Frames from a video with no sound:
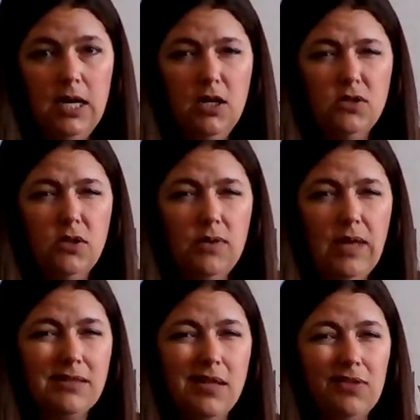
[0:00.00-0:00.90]
So
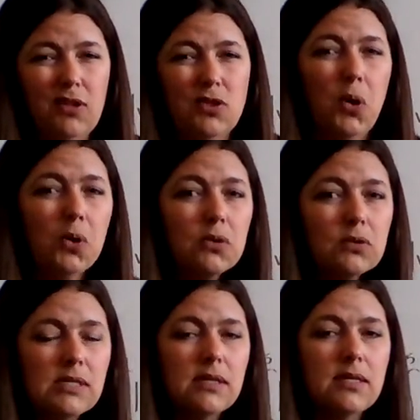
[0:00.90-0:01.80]
that's not the total
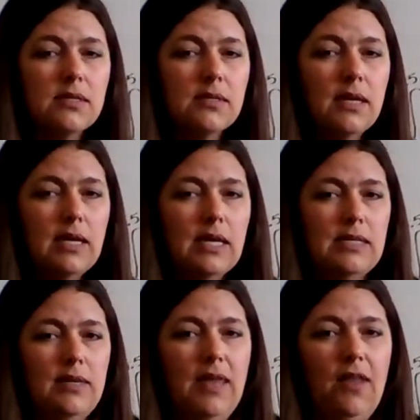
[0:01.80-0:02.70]
distance,
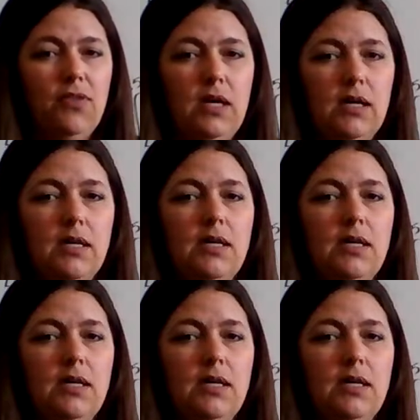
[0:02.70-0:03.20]
isn't that the